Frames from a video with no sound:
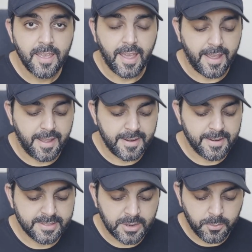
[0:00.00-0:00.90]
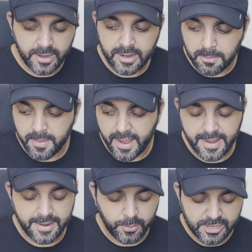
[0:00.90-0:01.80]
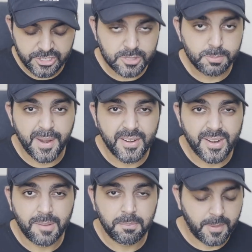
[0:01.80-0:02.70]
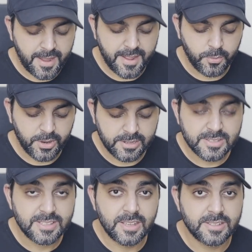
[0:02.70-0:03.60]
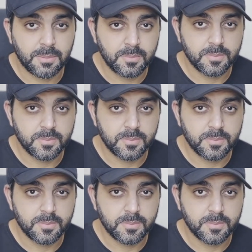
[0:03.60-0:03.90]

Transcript: and then we'll come and we'll just pair it up and we'll see some